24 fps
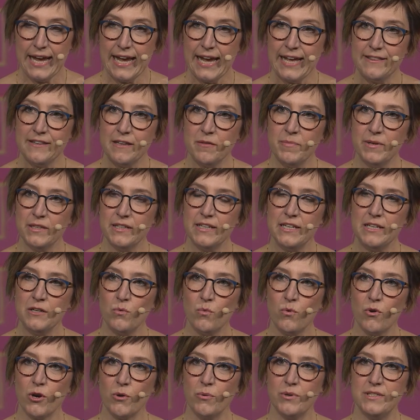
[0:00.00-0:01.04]
and the ability to
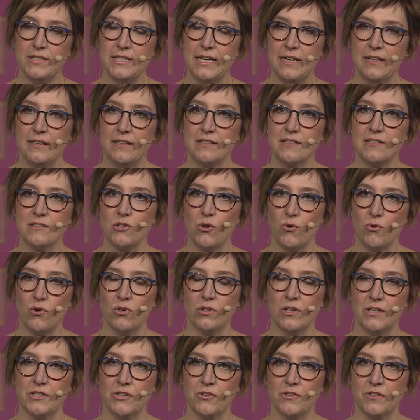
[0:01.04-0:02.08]
work with data that's
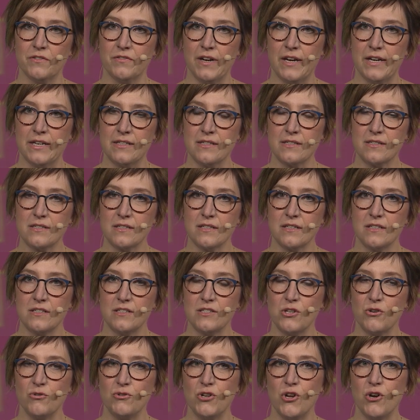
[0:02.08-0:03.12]
local on your device,
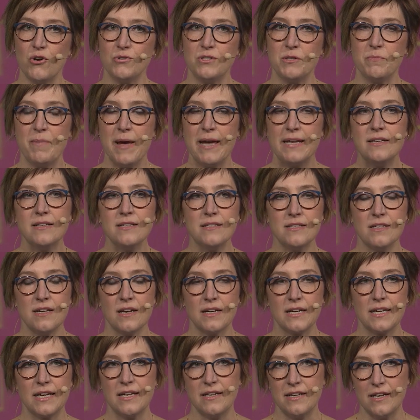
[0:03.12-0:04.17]
so no dependency
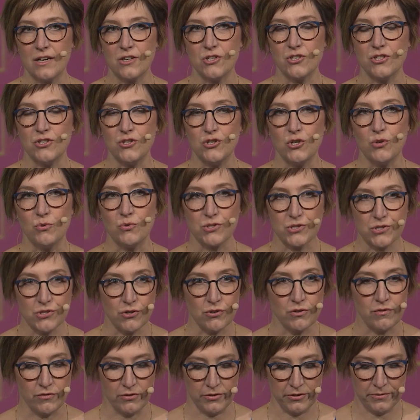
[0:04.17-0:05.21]
on a connection to a
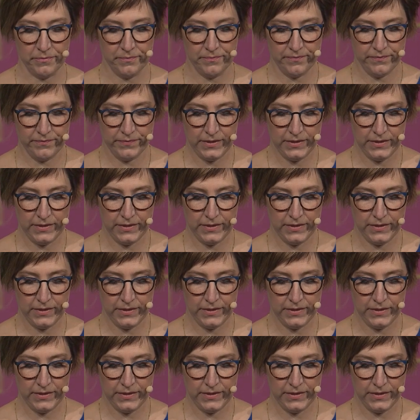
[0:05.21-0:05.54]
server.